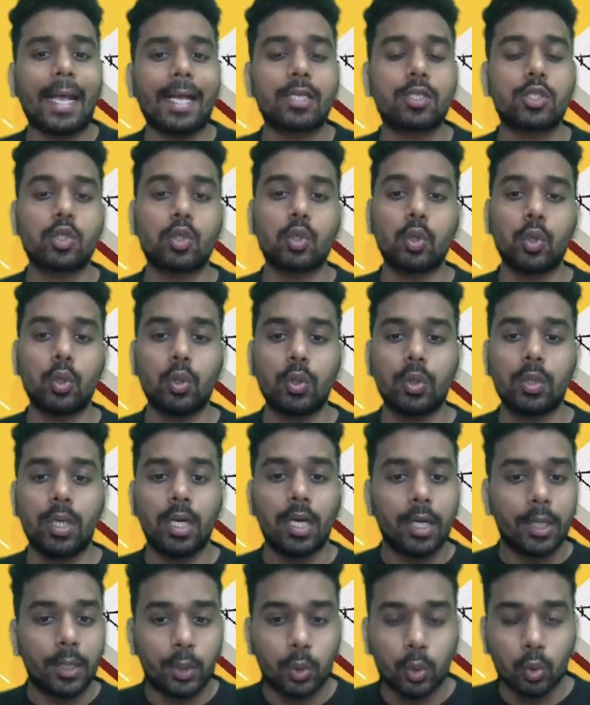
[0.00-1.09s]
So
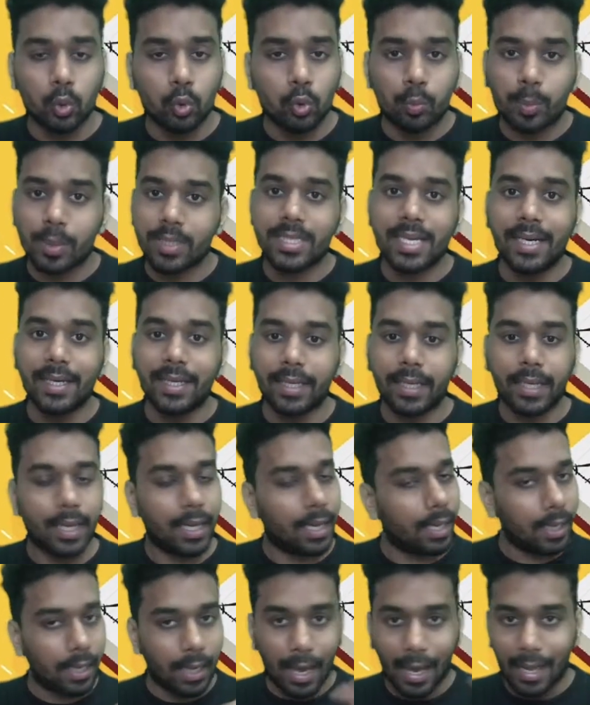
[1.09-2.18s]
two present in
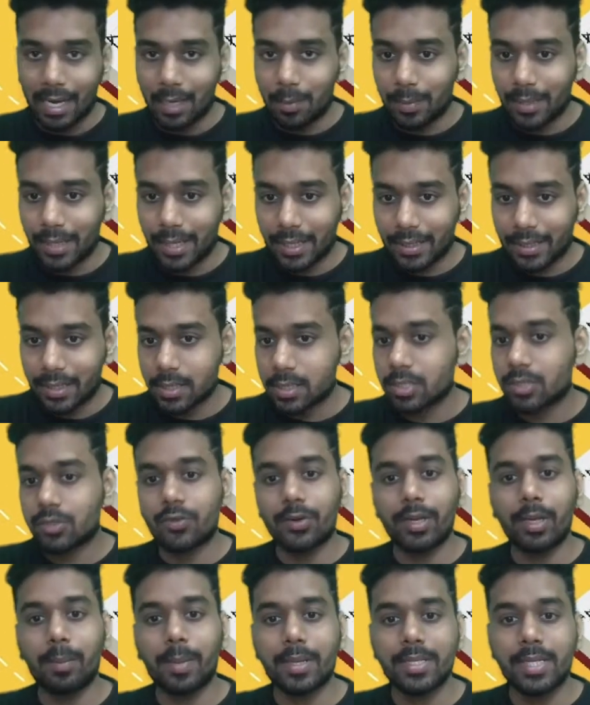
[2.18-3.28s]
A, eliminate this.
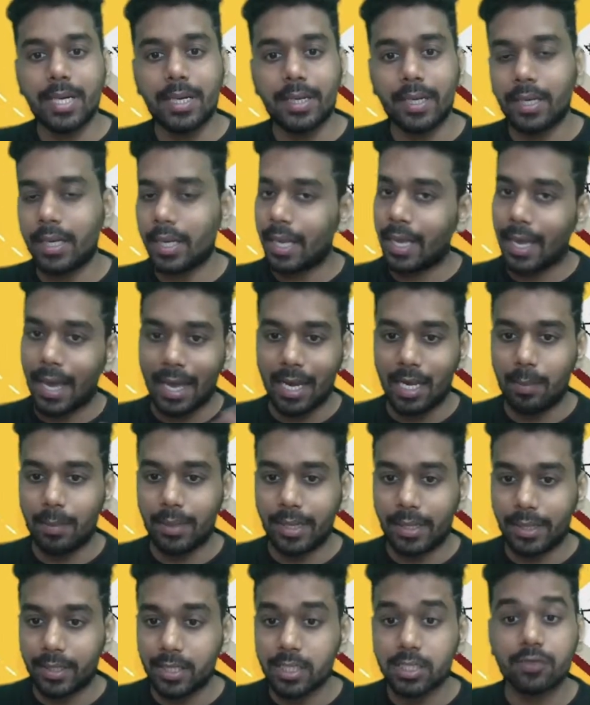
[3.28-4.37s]
three present in A,
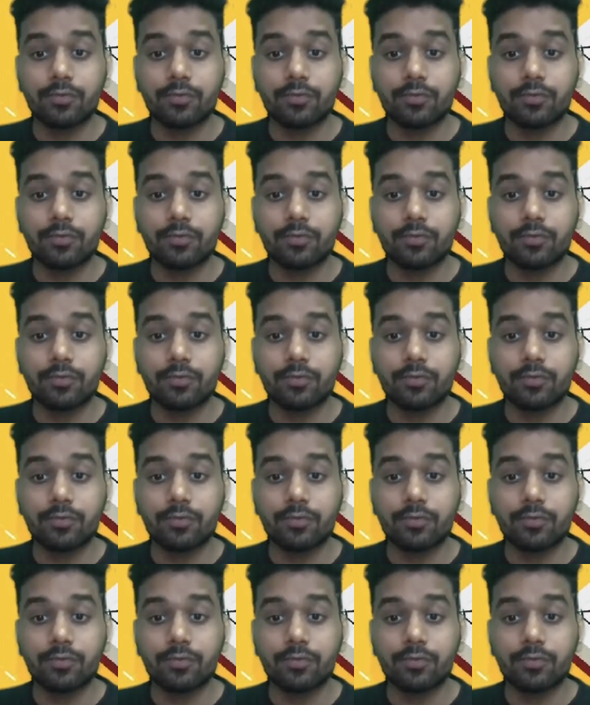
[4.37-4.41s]
eliminate this.